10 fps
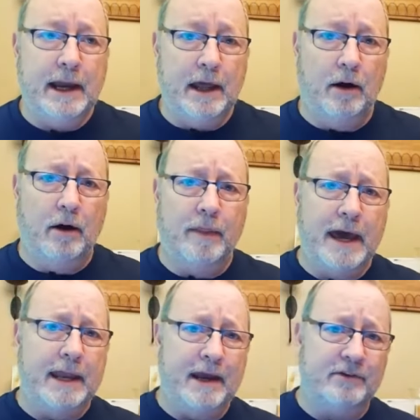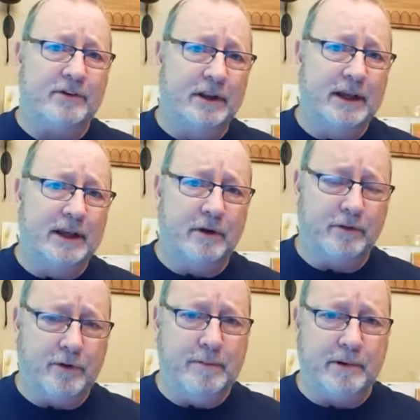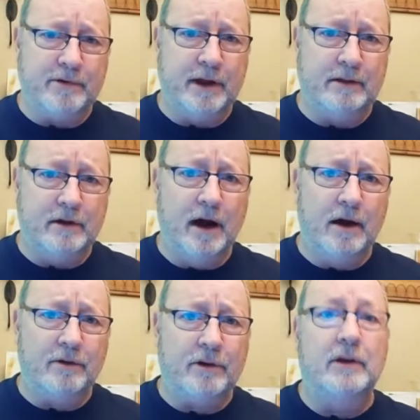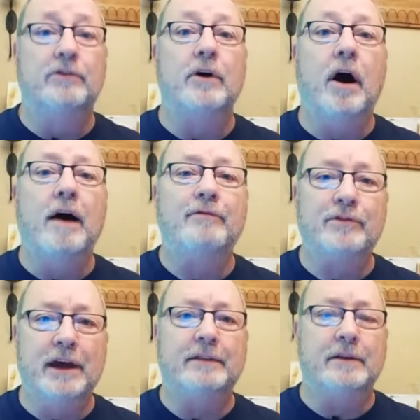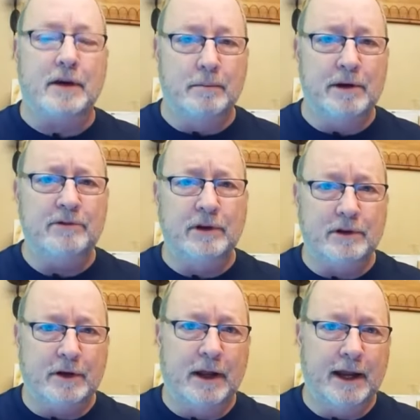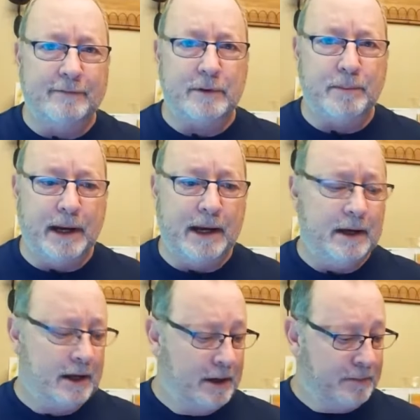And all that escalation of 3% does is offset the commission that they're going to have to pay.